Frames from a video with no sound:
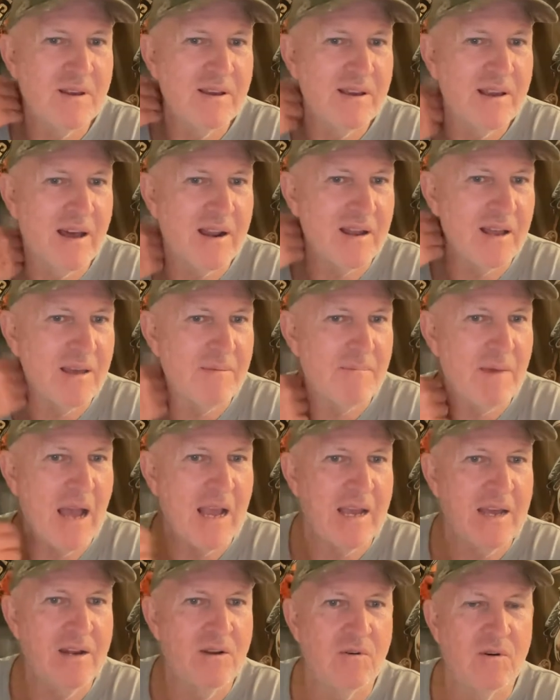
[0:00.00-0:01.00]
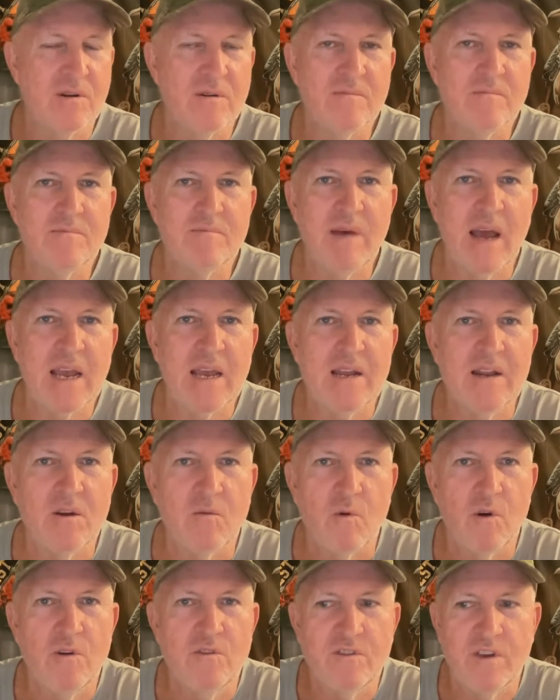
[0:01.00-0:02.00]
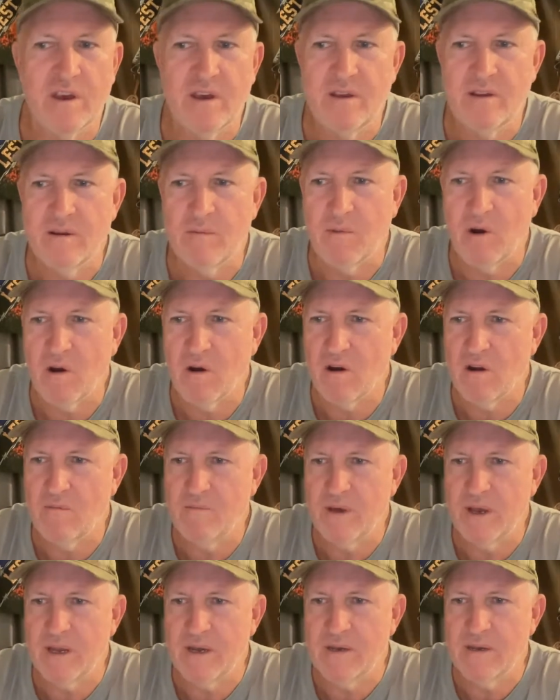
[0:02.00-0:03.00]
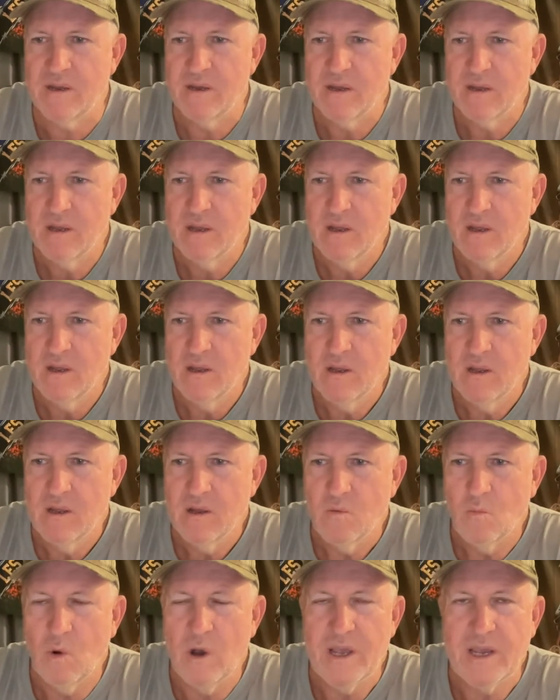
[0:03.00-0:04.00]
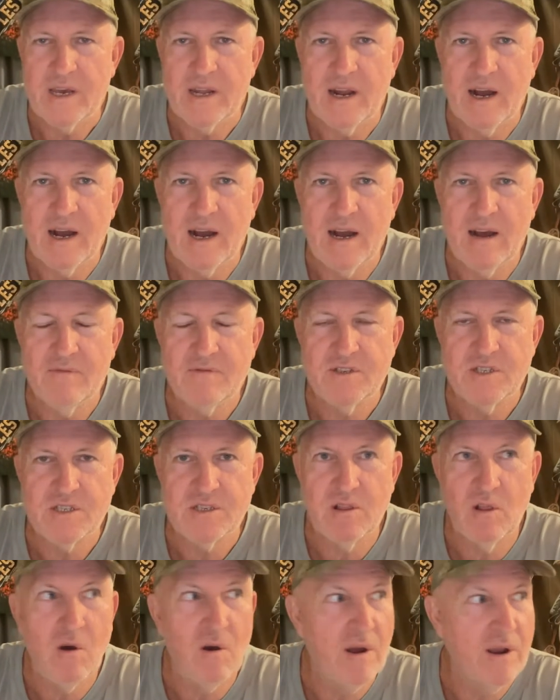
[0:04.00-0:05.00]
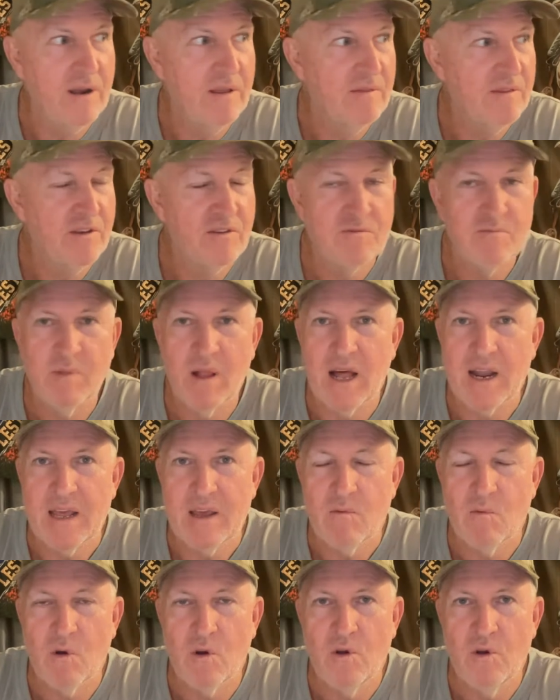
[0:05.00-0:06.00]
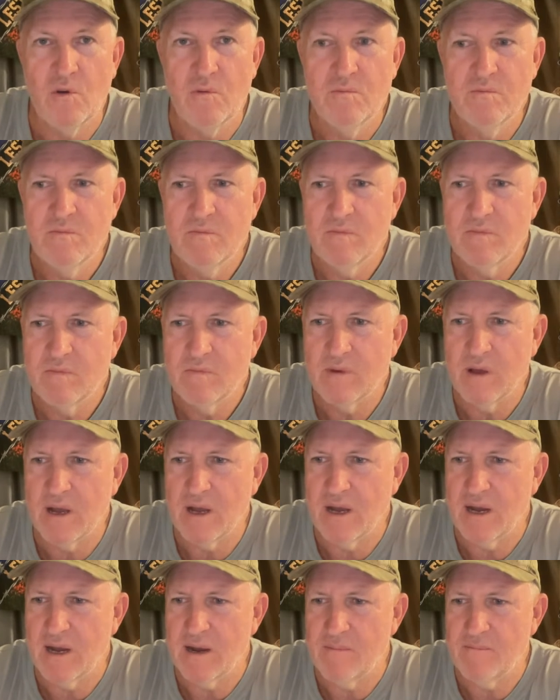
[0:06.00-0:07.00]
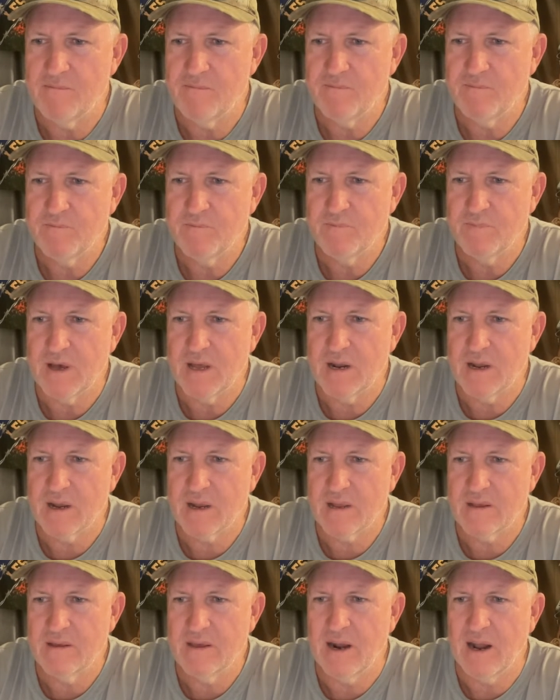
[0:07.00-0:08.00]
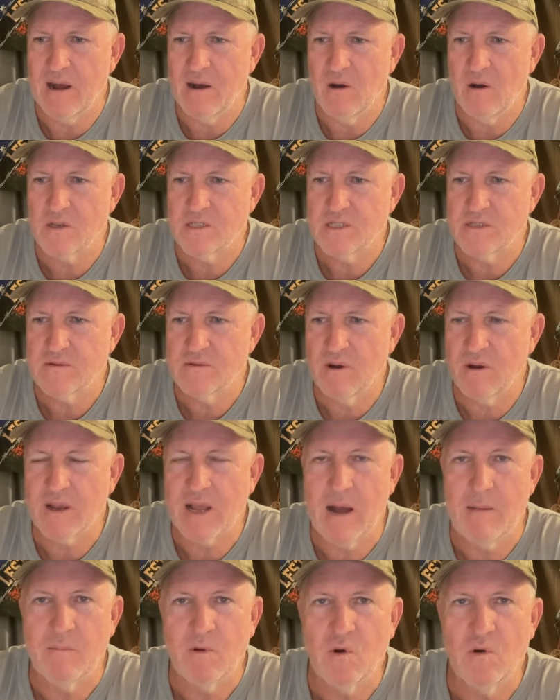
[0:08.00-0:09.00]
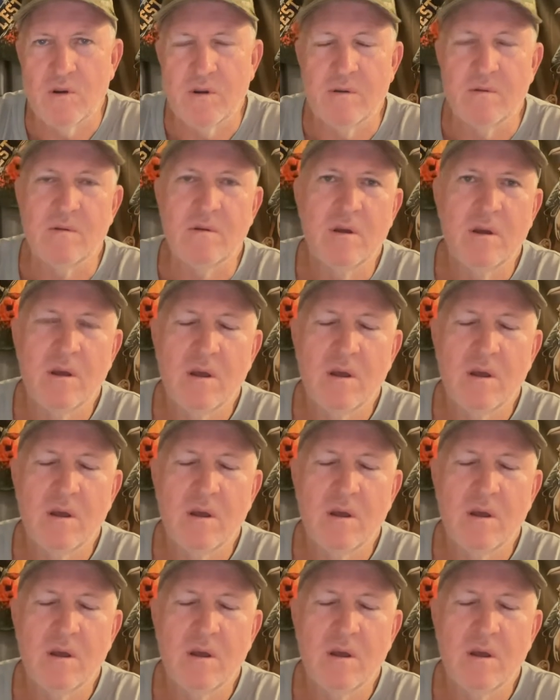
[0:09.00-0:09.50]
going to get back into it, back into routine tomorrow. I've been a week and a half just lying in this bloody room. But I come good, and